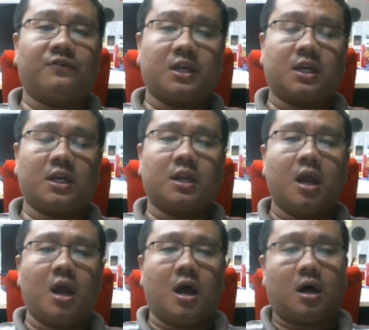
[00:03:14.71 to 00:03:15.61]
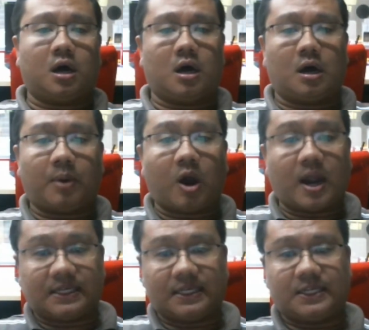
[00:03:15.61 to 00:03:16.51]
thinking about
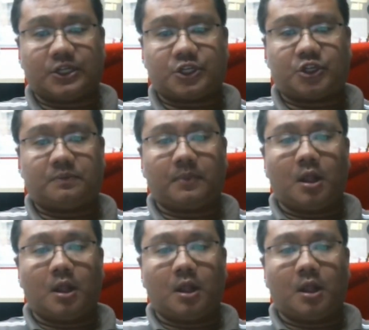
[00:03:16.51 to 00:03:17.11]
IT leadership.